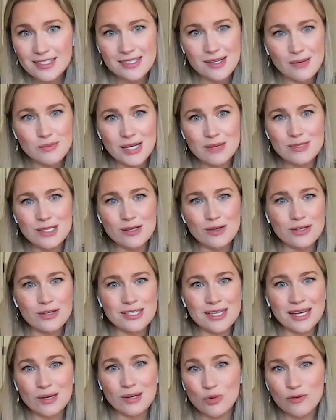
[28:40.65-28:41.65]
Sometimes it
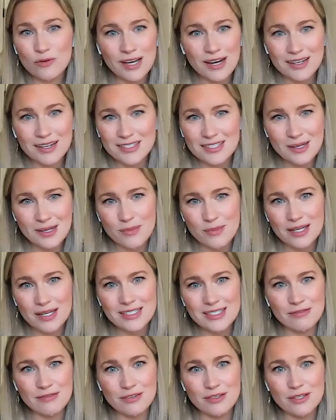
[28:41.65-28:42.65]
looks like moving on to something
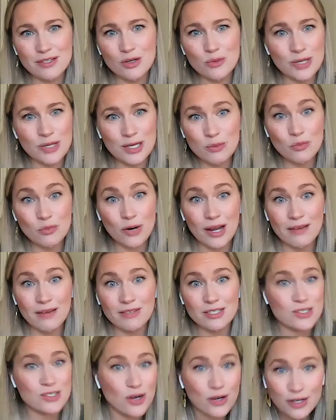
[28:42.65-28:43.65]
different or being brave
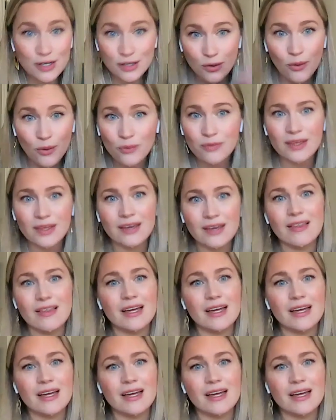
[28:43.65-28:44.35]
and starting your own thing.